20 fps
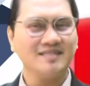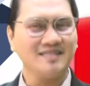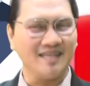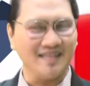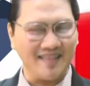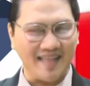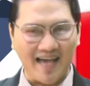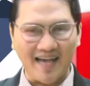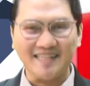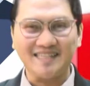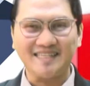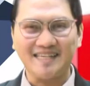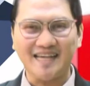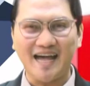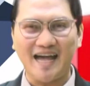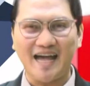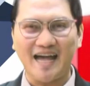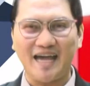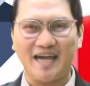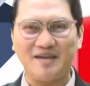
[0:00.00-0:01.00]
Till next
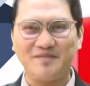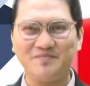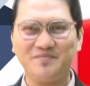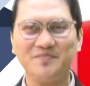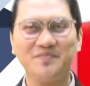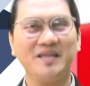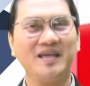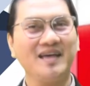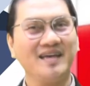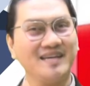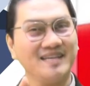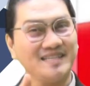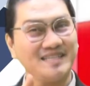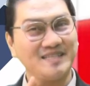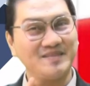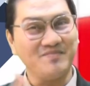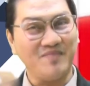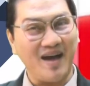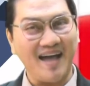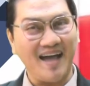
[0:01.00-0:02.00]
time,
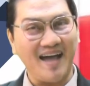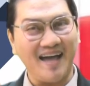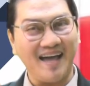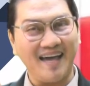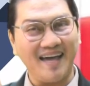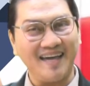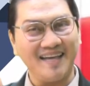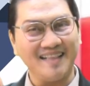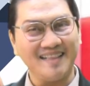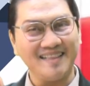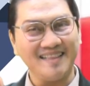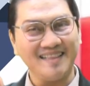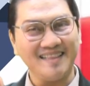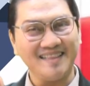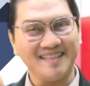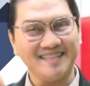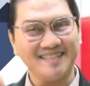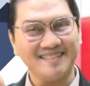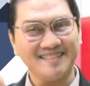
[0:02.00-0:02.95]
smile!